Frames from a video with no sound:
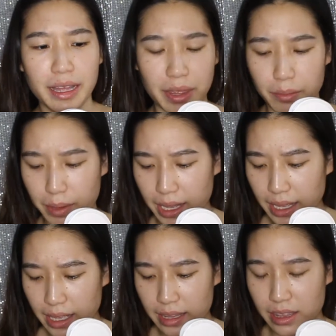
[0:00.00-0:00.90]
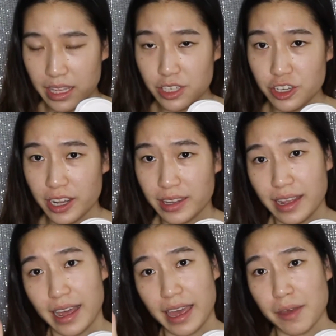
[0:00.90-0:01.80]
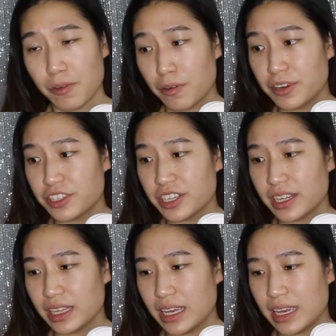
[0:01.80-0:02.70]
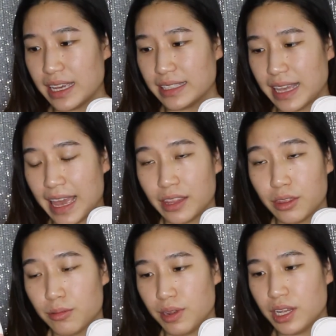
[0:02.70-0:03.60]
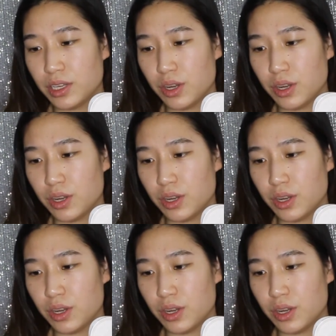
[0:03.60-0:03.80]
By the way, this shade that I have originally is N3